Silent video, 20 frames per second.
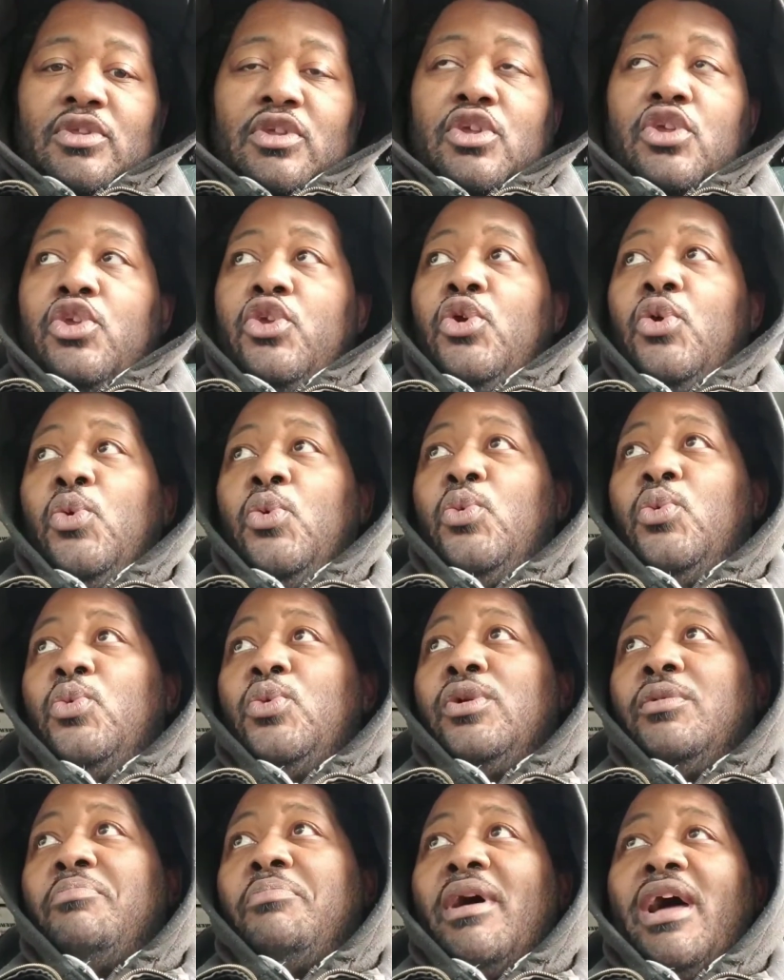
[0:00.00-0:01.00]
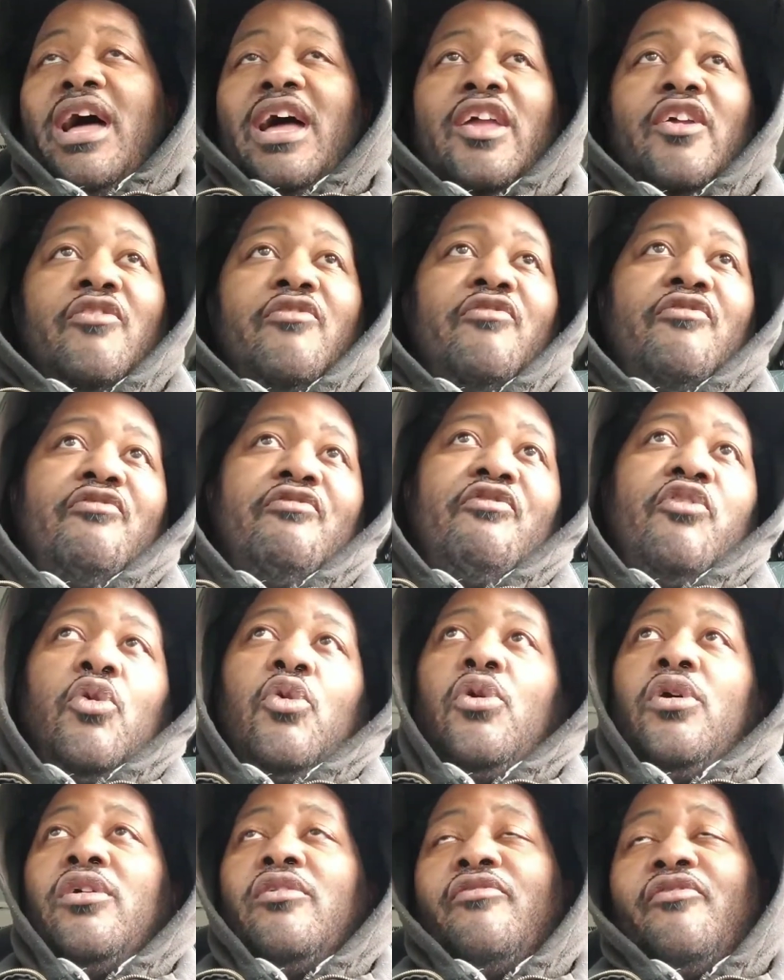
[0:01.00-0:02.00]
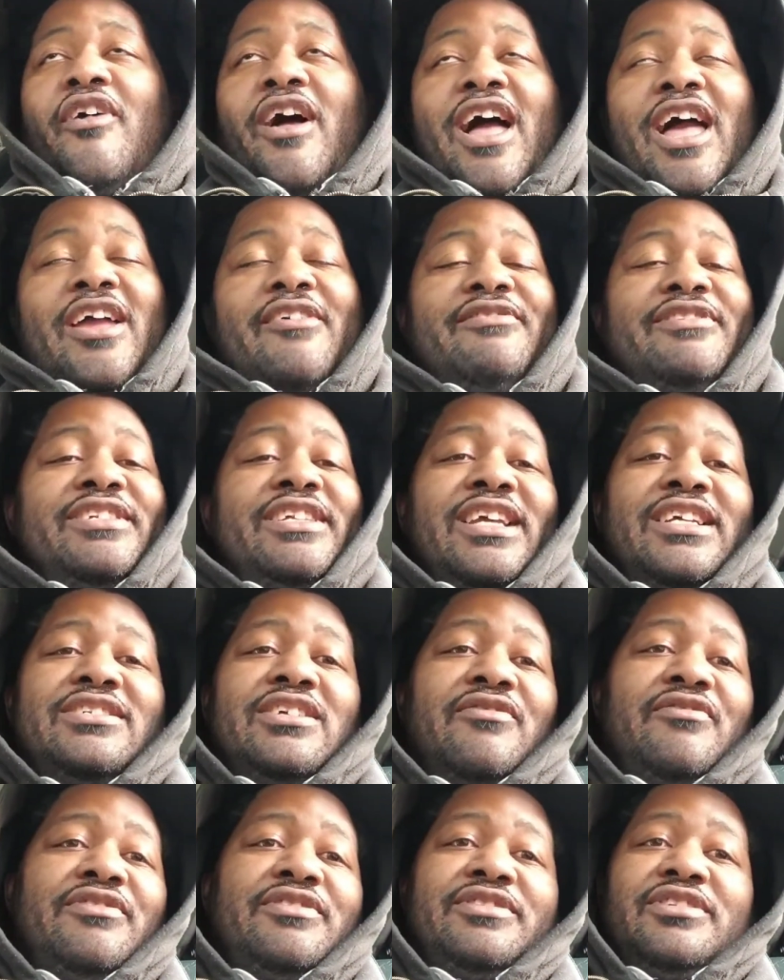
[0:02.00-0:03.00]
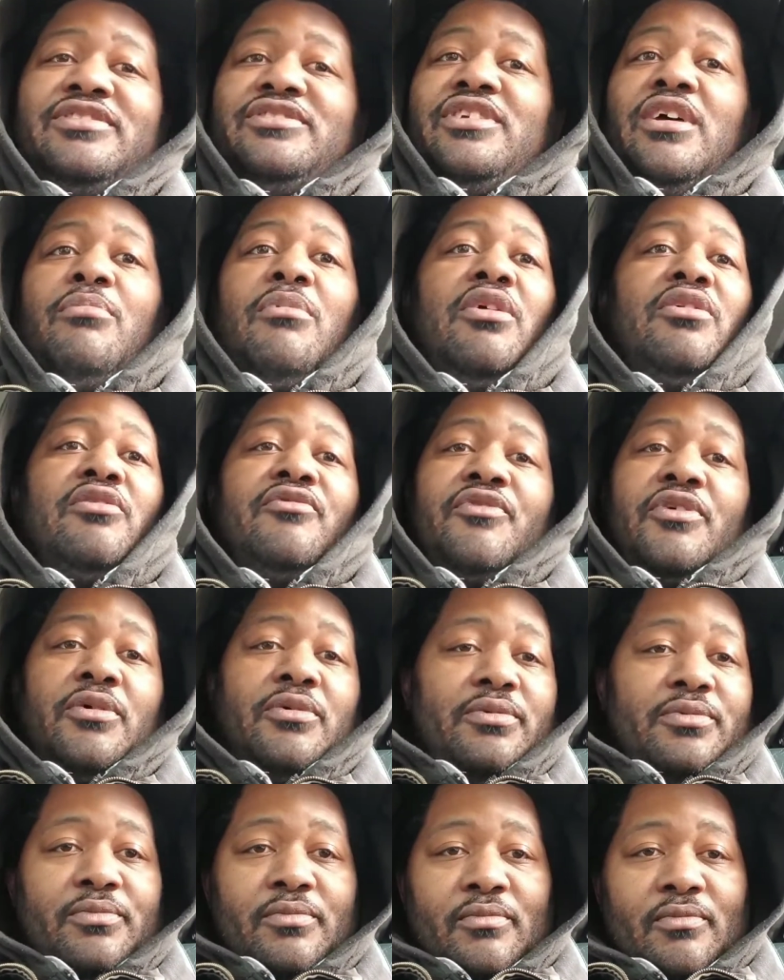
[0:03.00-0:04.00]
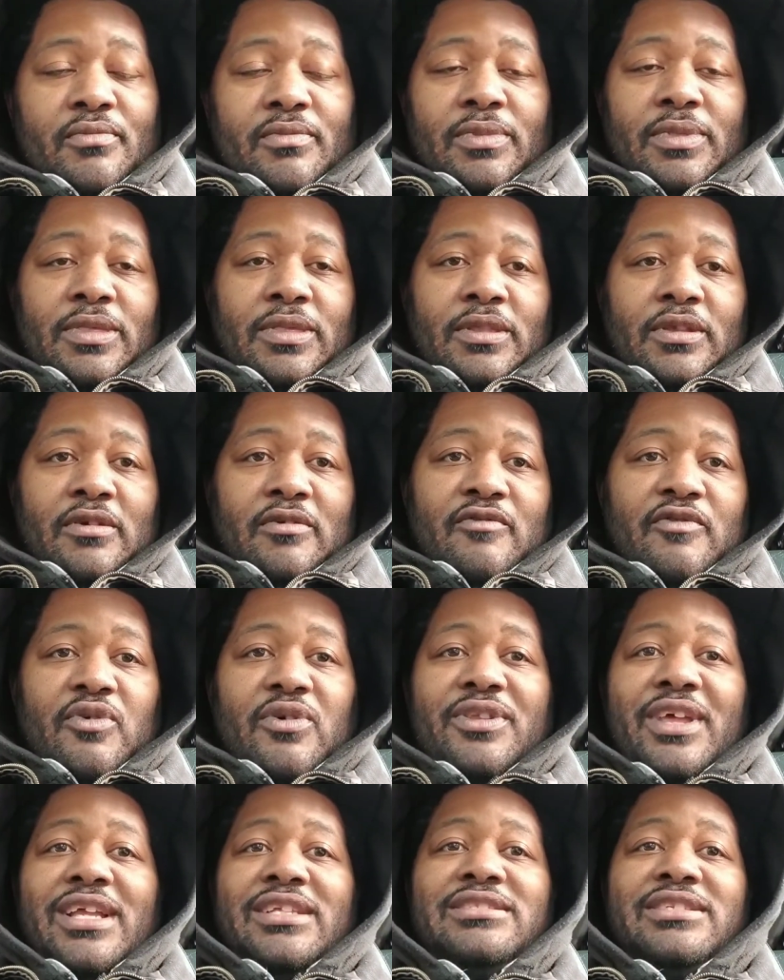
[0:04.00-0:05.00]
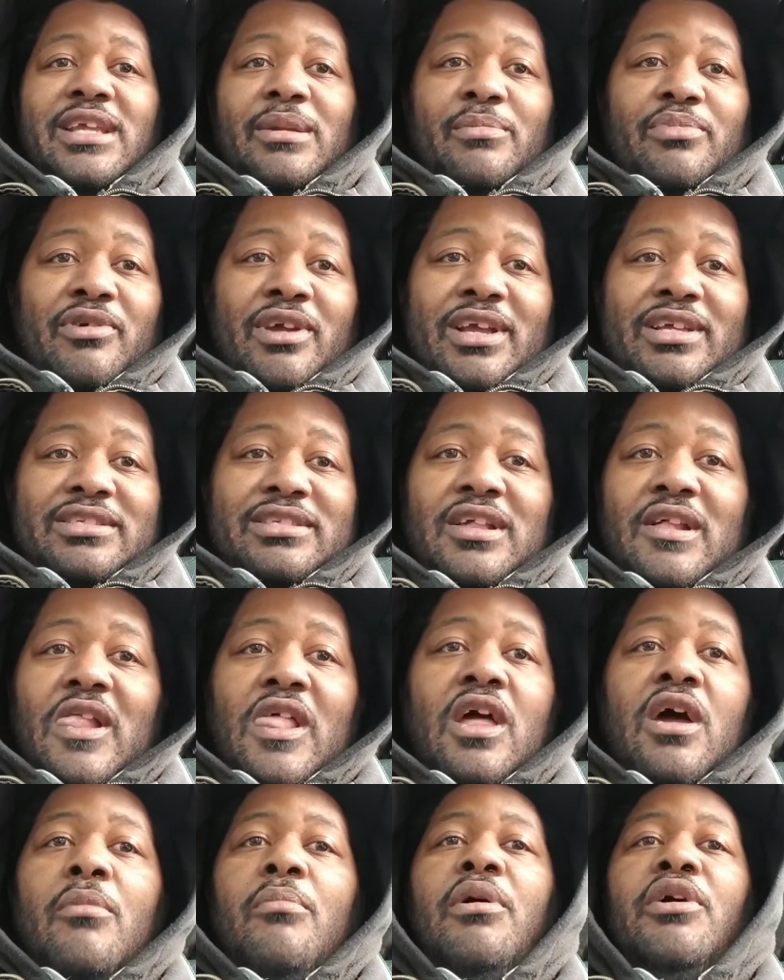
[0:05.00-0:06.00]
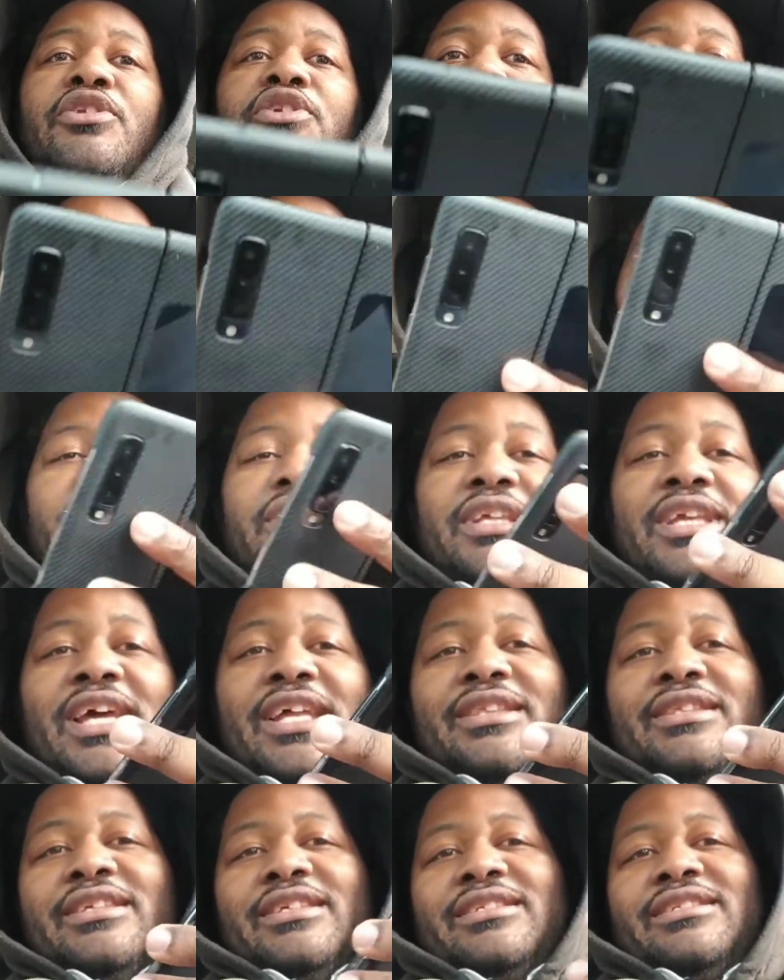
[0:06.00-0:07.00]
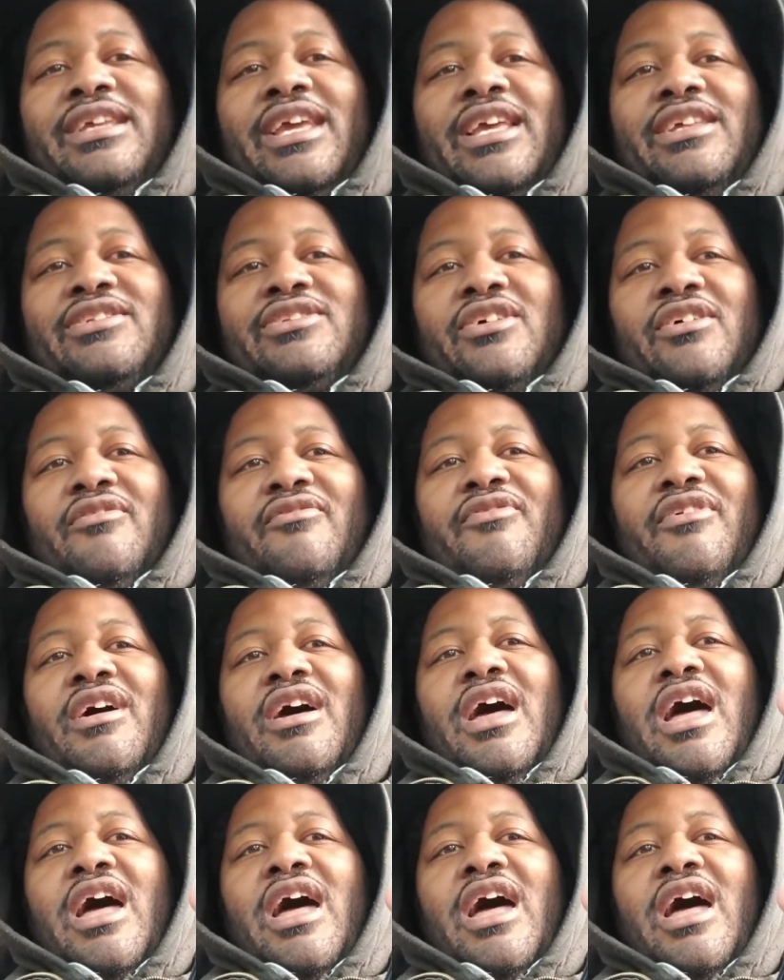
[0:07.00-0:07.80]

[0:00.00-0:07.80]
You could buy 4, 5, 6 of some other phone for that same price, but you wouldn't get this taste of